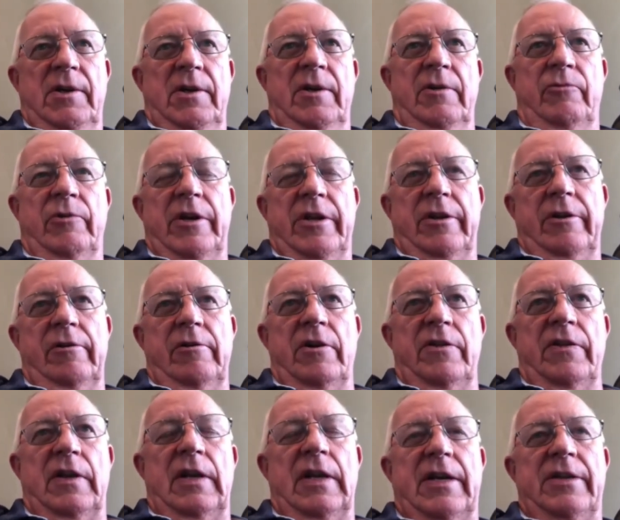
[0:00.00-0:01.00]
or whether you're
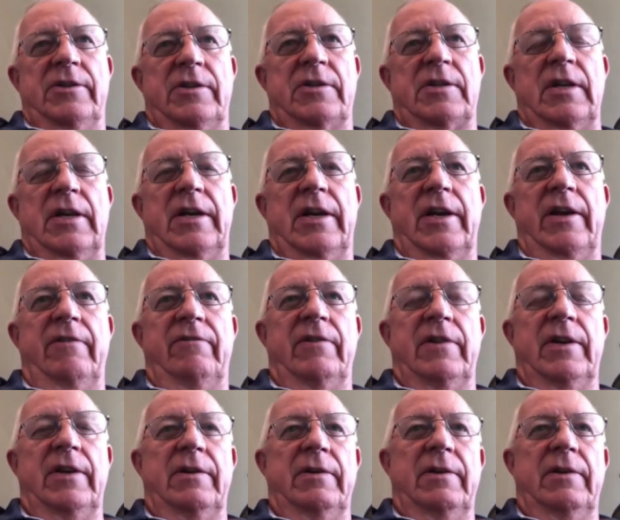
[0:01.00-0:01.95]
on the legislative. And